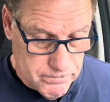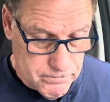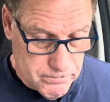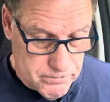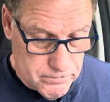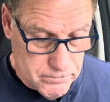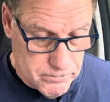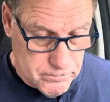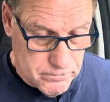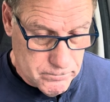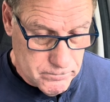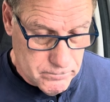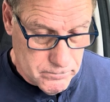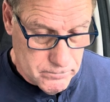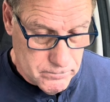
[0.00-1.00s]

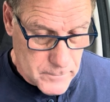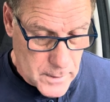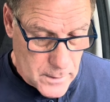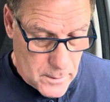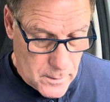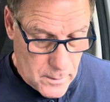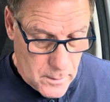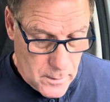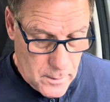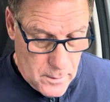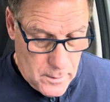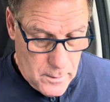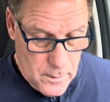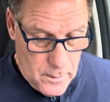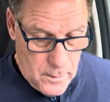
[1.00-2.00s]

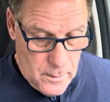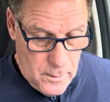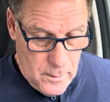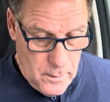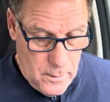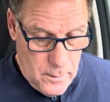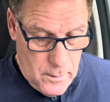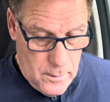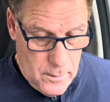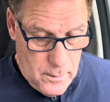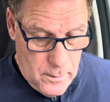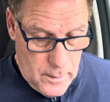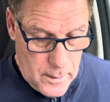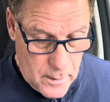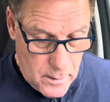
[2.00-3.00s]
[no speech]